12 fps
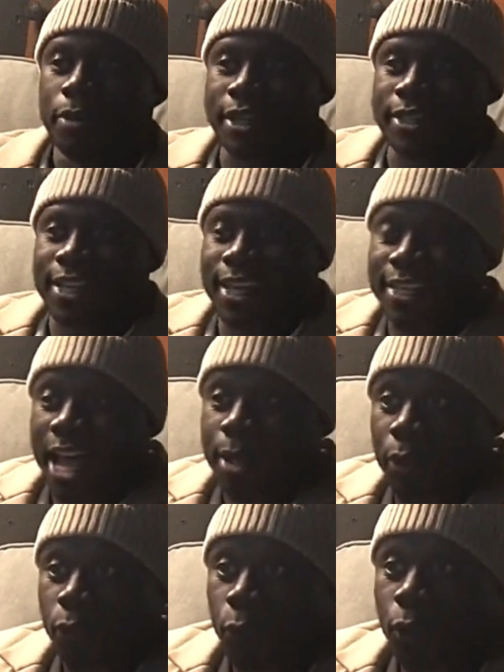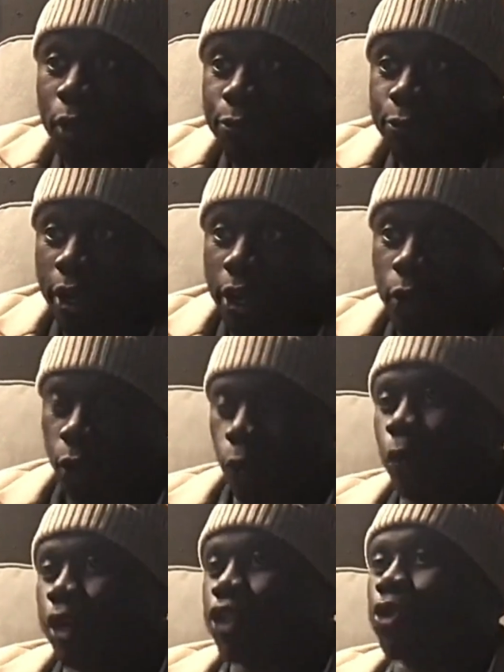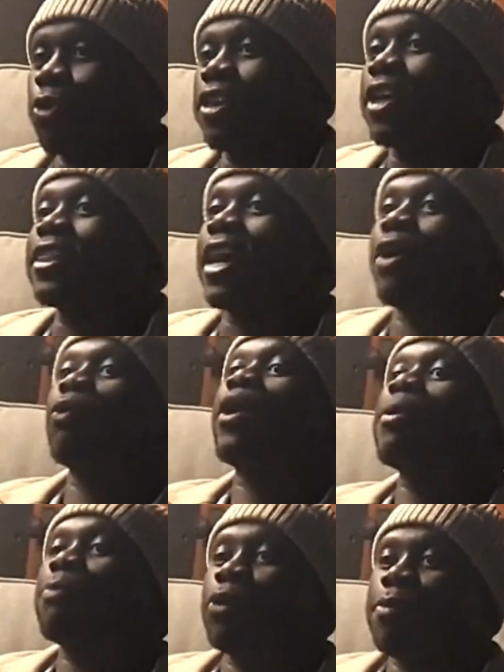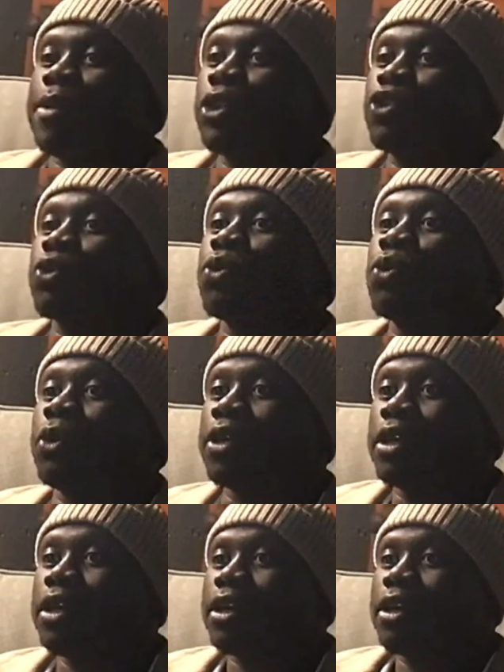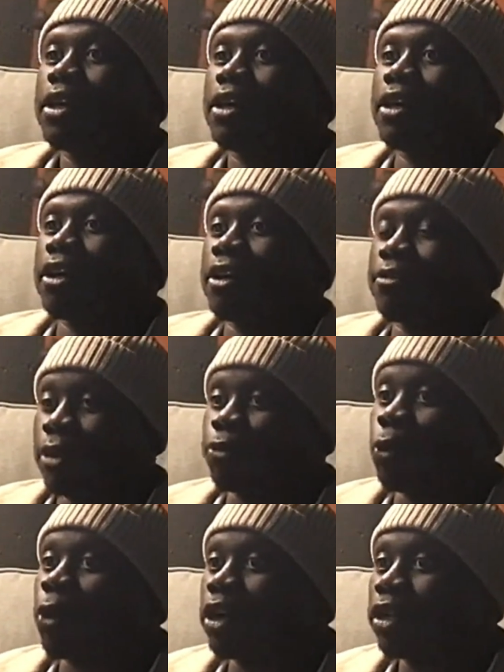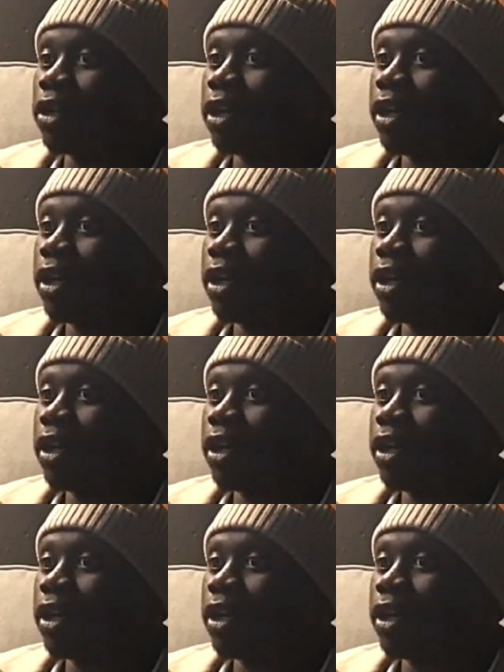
Because in a time of warfare, wouldn't you think that rape would be a tool of war?